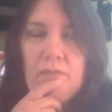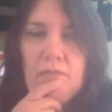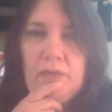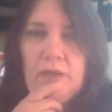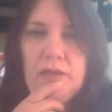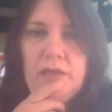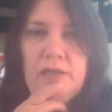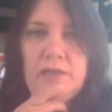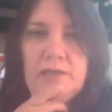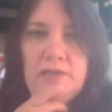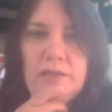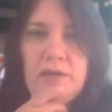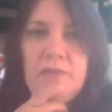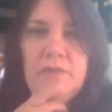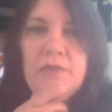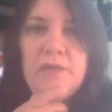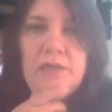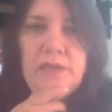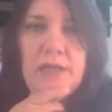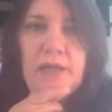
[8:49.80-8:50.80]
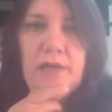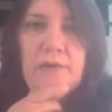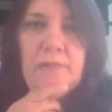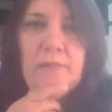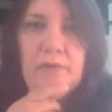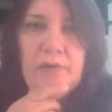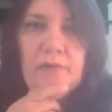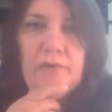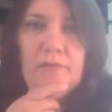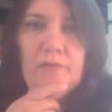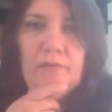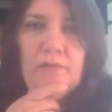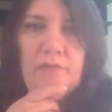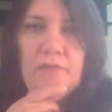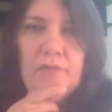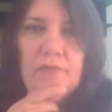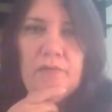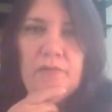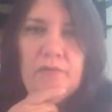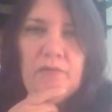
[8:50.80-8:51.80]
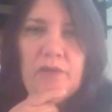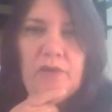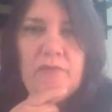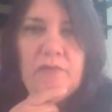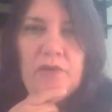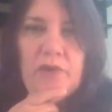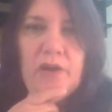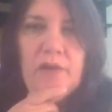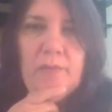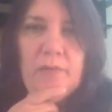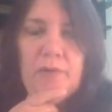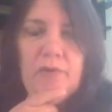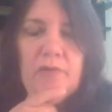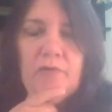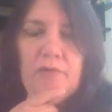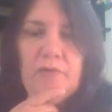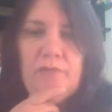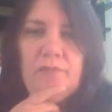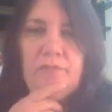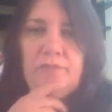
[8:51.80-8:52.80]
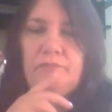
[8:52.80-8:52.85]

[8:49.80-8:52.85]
I guess that was 7 or 8 months.